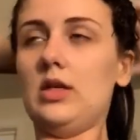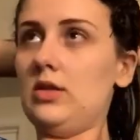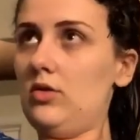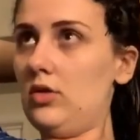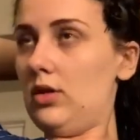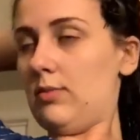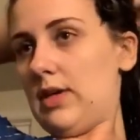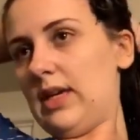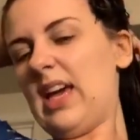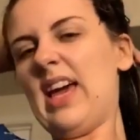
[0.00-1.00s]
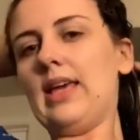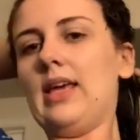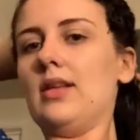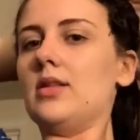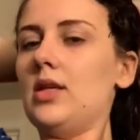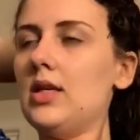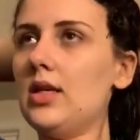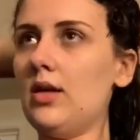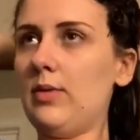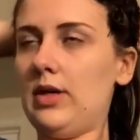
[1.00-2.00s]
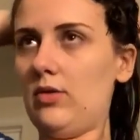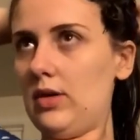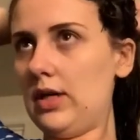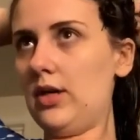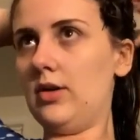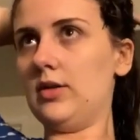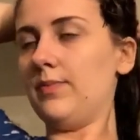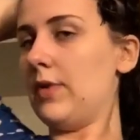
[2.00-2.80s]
So usually I'm like, I can't see it anyway, who cares?